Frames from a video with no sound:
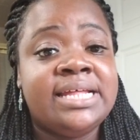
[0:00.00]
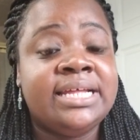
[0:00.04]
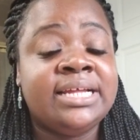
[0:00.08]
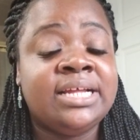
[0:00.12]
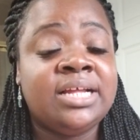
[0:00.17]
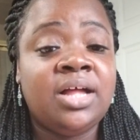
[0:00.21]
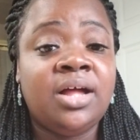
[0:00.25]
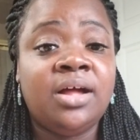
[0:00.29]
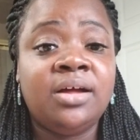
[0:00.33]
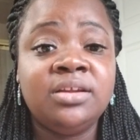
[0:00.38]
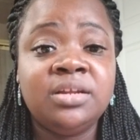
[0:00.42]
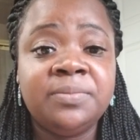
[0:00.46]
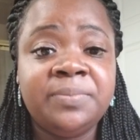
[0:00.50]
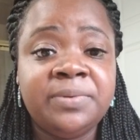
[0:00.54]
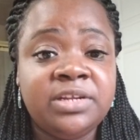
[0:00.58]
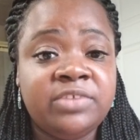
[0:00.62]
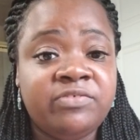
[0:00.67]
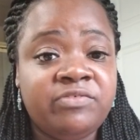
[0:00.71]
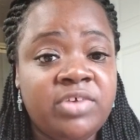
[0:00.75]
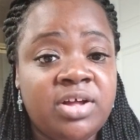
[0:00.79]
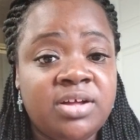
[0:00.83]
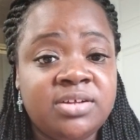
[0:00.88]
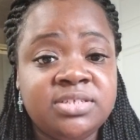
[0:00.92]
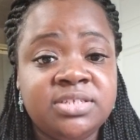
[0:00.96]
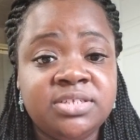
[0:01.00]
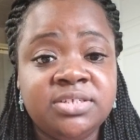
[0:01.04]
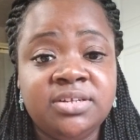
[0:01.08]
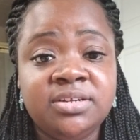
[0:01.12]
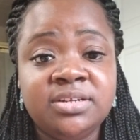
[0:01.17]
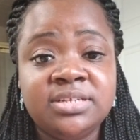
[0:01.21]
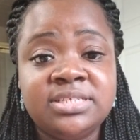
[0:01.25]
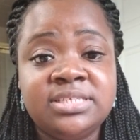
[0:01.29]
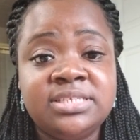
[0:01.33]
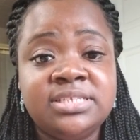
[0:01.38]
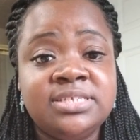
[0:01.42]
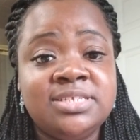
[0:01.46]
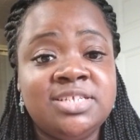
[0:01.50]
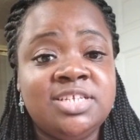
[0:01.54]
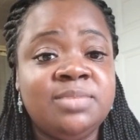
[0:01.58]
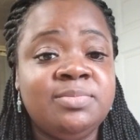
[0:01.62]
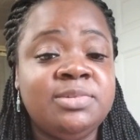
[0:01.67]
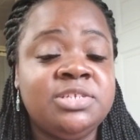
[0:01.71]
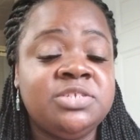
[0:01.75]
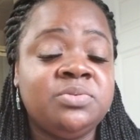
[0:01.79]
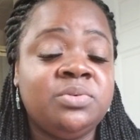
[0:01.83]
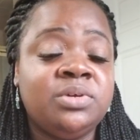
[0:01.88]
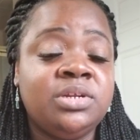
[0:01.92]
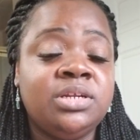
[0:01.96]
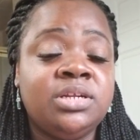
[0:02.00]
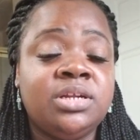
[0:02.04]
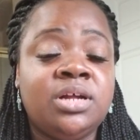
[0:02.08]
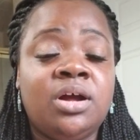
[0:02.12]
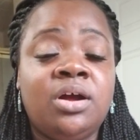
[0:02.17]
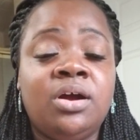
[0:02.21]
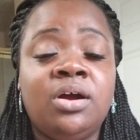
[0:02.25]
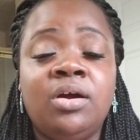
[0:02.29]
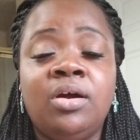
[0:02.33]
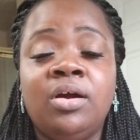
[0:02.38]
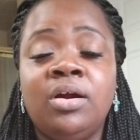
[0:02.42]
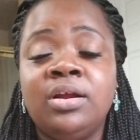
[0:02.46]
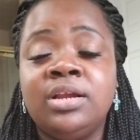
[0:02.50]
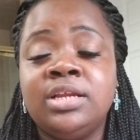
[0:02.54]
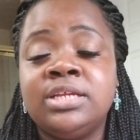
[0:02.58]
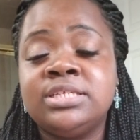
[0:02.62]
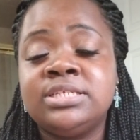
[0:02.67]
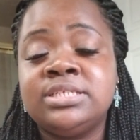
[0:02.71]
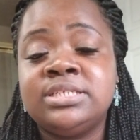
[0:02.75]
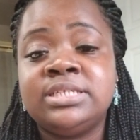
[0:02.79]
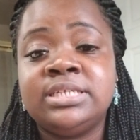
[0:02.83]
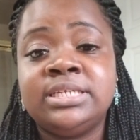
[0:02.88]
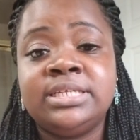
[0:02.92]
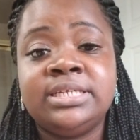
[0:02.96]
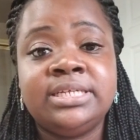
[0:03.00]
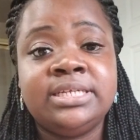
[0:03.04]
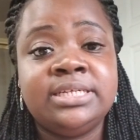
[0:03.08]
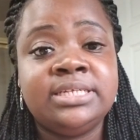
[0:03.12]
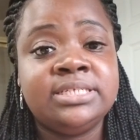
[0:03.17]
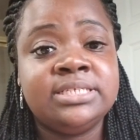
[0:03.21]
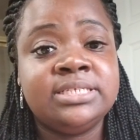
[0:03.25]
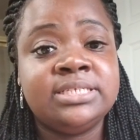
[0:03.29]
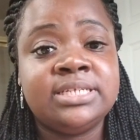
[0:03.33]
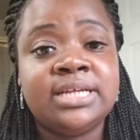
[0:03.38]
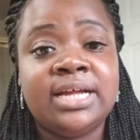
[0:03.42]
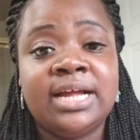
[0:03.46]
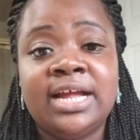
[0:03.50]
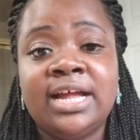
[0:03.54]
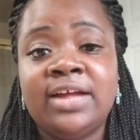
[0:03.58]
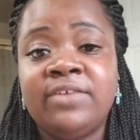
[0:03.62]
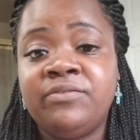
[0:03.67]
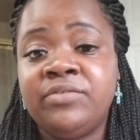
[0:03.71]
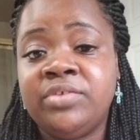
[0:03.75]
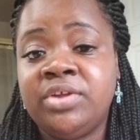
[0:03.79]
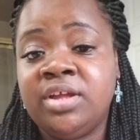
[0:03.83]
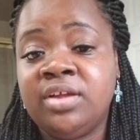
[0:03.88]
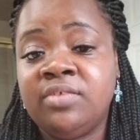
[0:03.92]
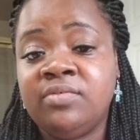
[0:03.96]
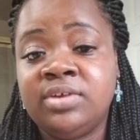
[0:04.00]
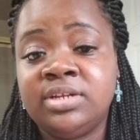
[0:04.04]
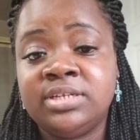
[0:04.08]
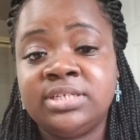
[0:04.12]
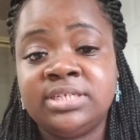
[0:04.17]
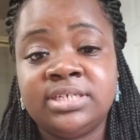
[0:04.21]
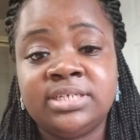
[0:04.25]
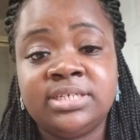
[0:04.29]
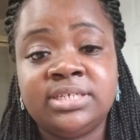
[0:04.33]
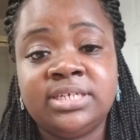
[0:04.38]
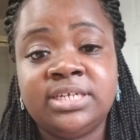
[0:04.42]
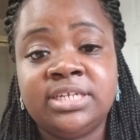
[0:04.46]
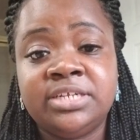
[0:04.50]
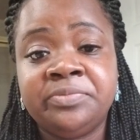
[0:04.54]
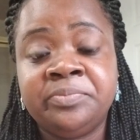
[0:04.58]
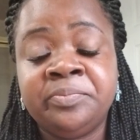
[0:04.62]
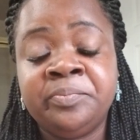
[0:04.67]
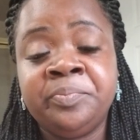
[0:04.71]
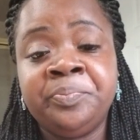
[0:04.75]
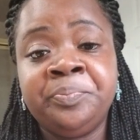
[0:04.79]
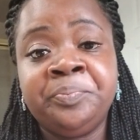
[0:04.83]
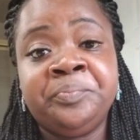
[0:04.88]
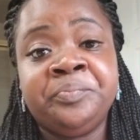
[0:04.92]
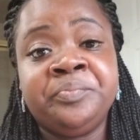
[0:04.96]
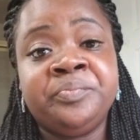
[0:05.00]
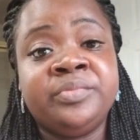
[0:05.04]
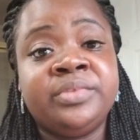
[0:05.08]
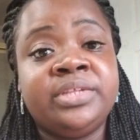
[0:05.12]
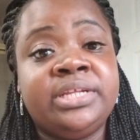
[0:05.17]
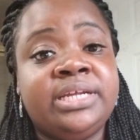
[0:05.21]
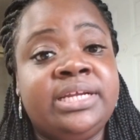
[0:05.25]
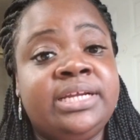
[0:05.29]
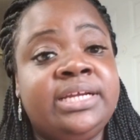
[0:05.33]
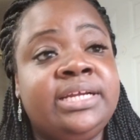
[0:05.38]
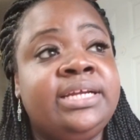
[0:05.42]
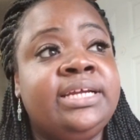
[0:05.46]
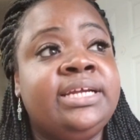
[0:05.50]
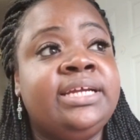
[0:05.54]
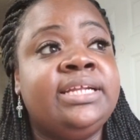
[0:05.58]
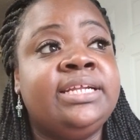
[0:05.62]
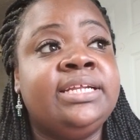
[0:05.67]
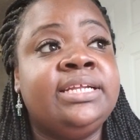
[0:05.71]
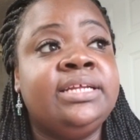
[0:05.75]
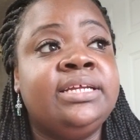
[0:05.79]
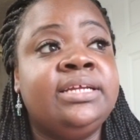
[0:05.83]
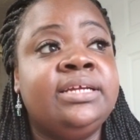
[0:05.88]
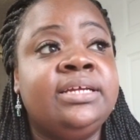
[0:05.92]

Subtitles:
caught up in the foster care system is one of the hardest things I've ever done. And